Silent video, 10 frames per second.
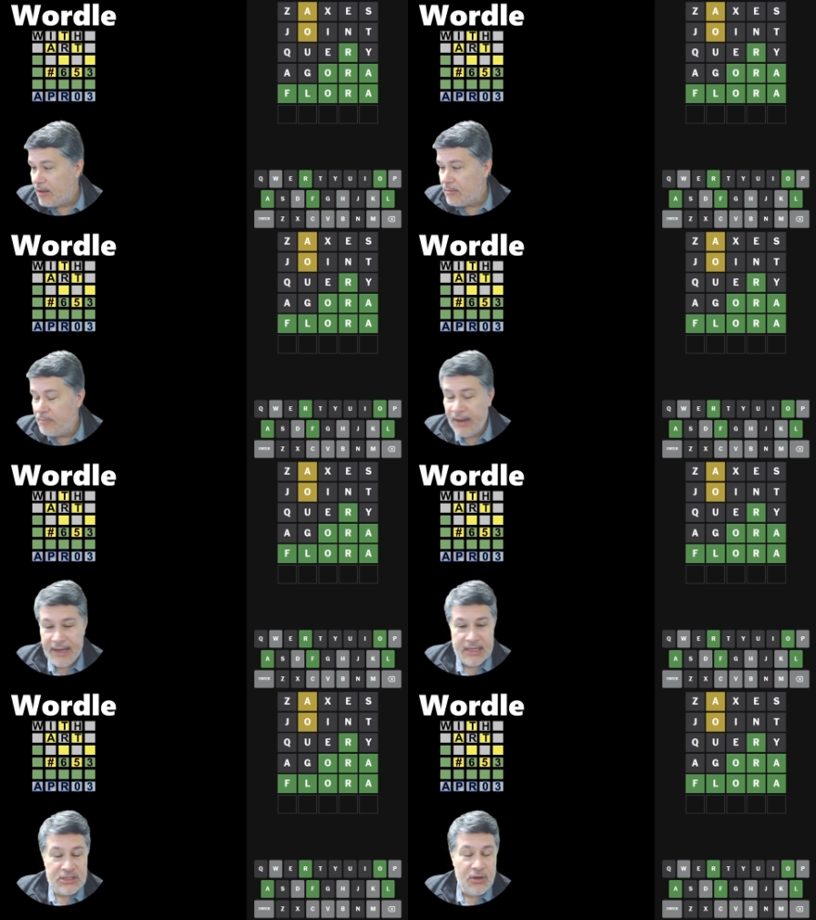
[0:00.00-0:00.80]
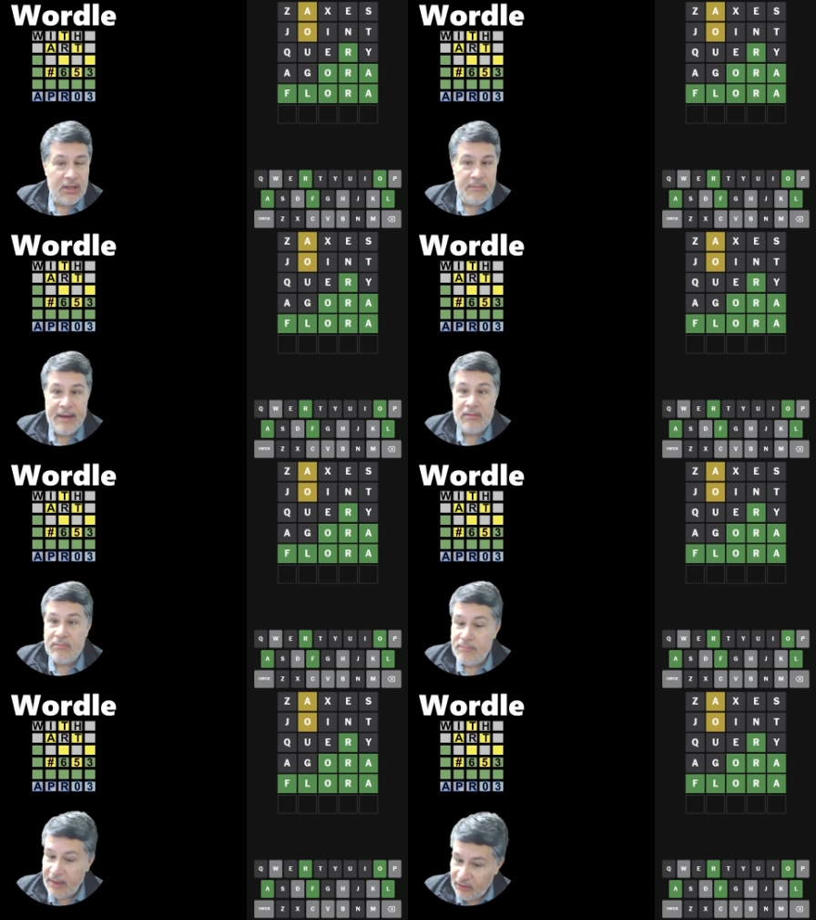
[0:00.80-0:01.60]
But it's all
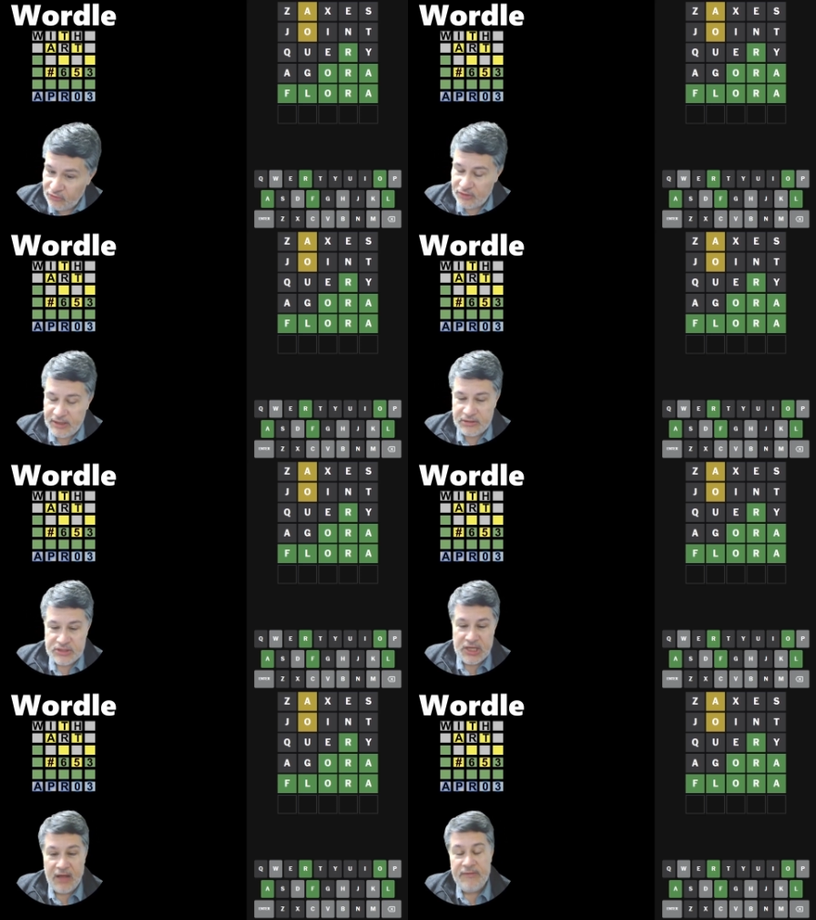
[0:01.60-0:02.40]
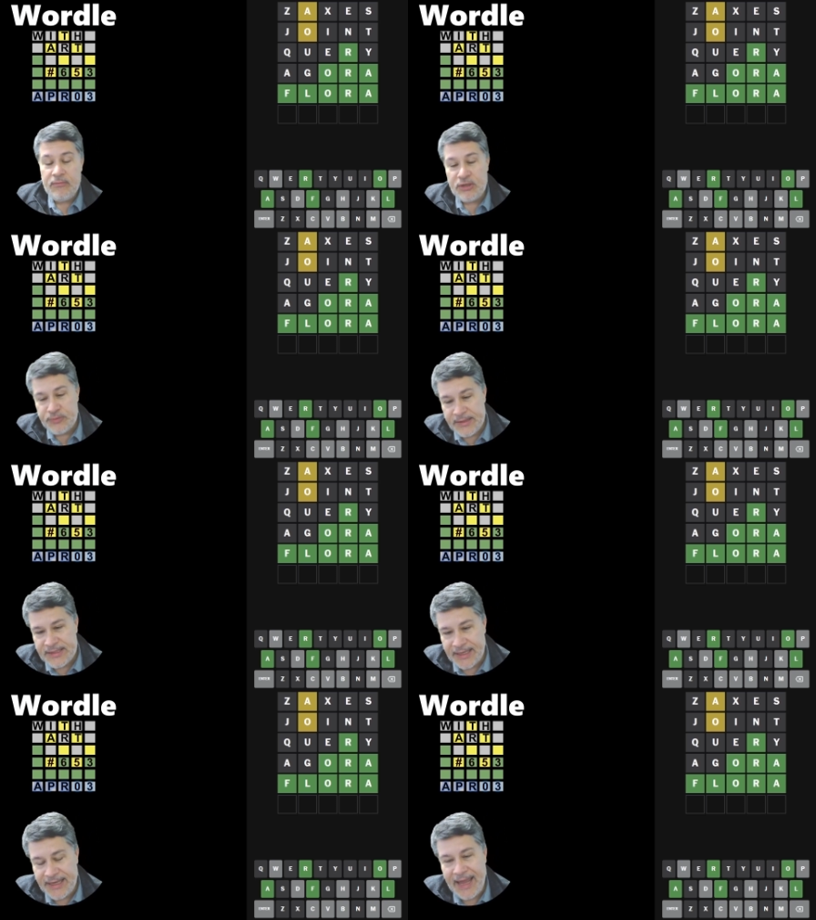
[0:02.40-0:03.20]
about making sure that you solve it, which we did,